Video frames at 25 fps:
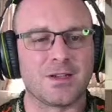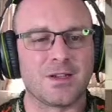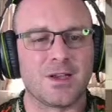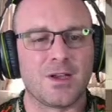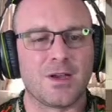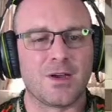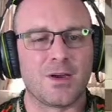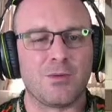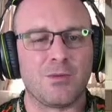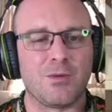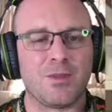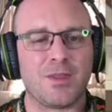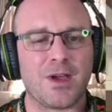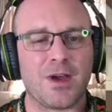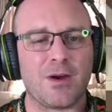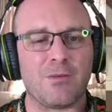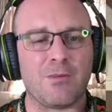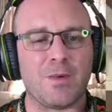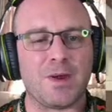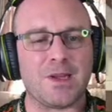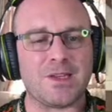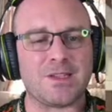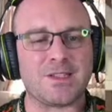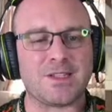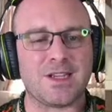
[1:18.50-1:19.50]
without
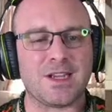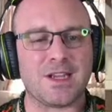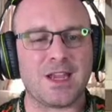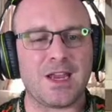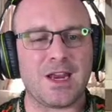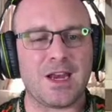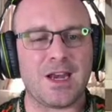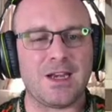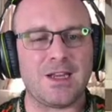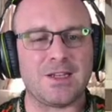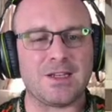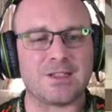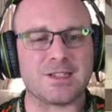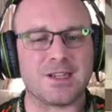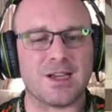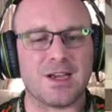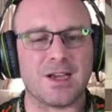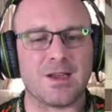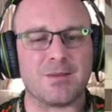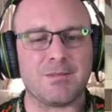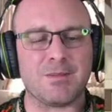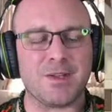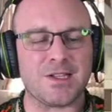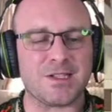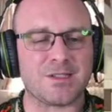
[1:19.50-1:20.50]
wasting any
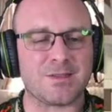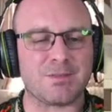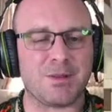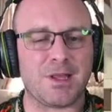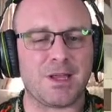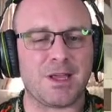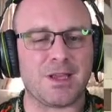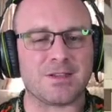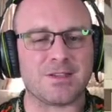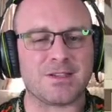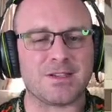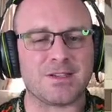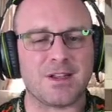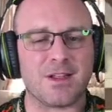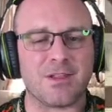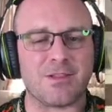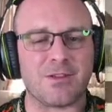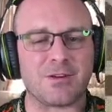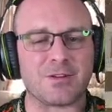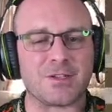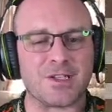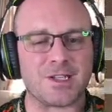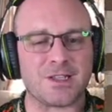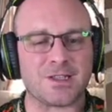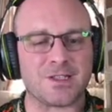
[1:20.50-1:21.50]
time, let's plant
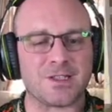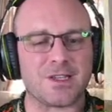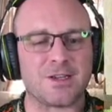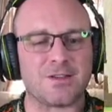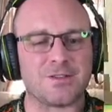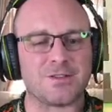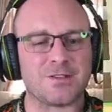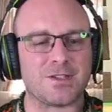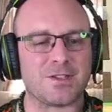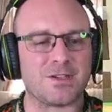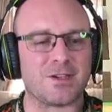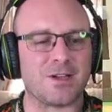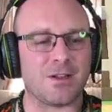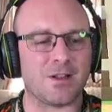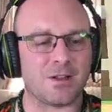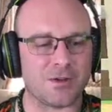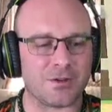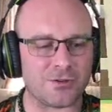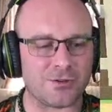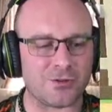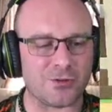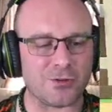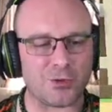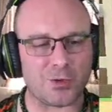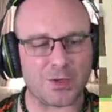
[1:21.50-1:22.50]
another ten thousand dollar
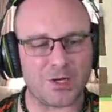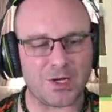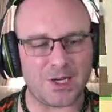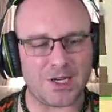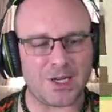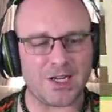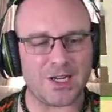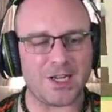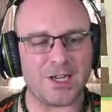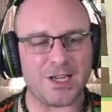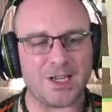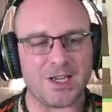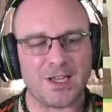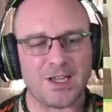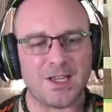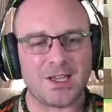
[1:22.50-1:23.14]
tree.